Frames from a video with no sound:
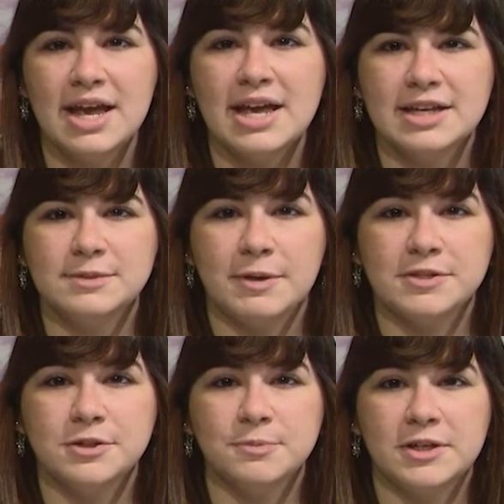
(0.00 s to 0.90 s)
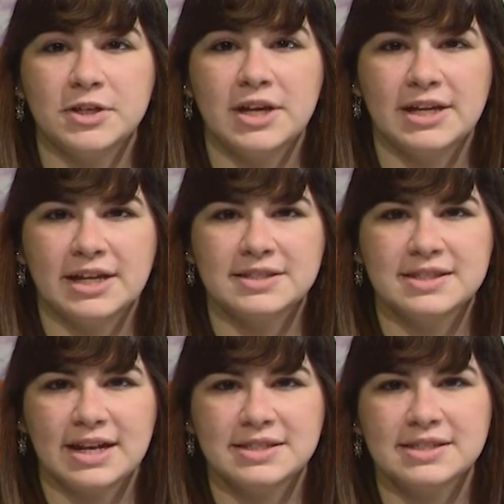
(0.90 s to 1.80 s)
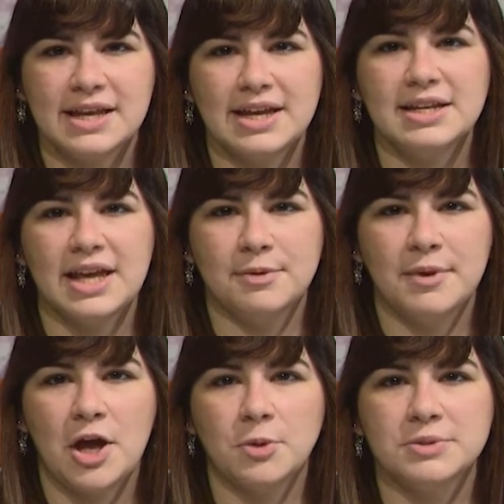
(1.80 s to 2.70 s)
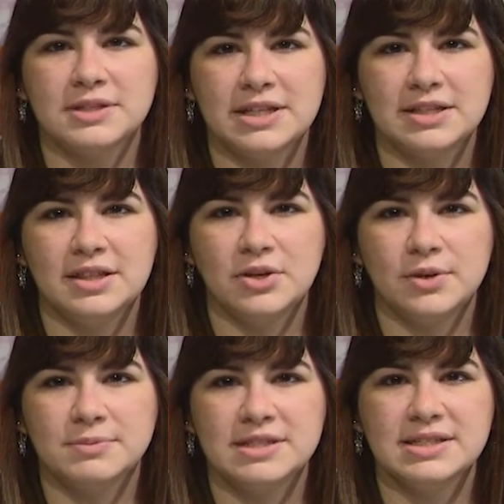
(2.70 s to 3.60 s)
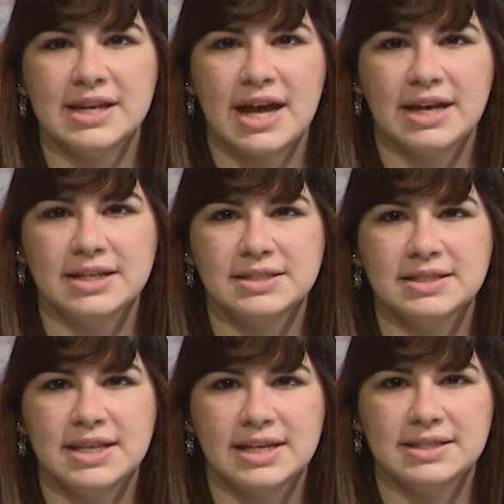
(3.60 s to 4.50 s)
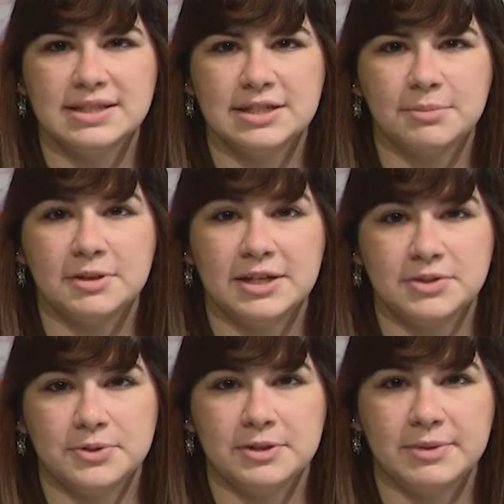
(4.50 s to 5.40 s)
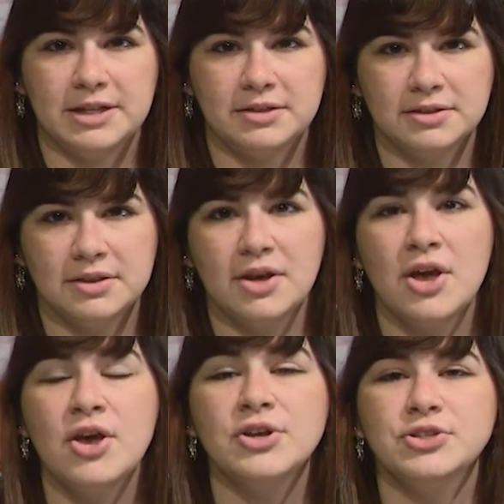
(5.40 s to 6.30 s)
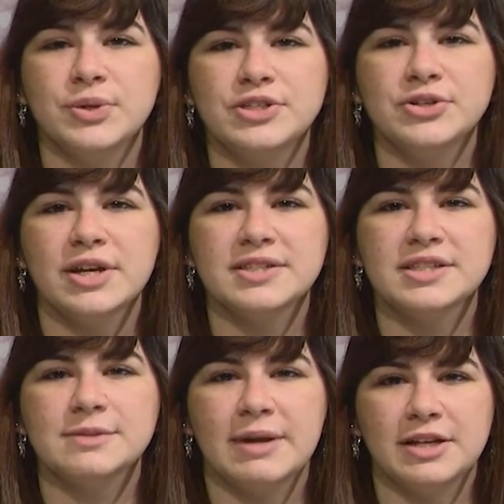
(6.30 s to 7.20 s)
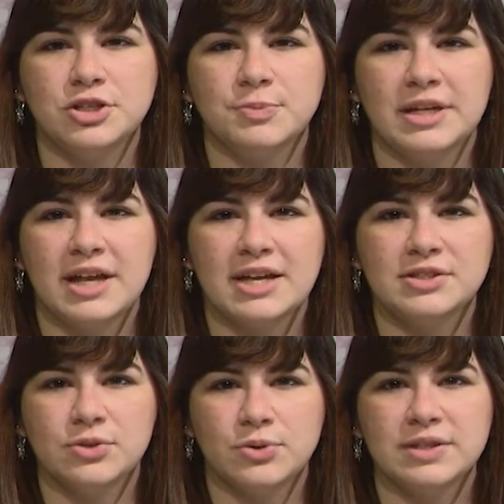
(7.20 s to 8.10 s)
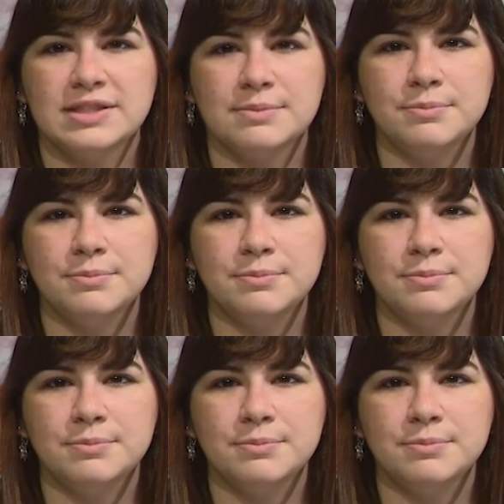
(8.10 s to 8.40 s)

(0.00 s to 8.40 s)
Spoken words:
His buzzer beater against Texas A&M helped lead the Crimson Tide into the NCAA tournament. Toys R Us's management has told its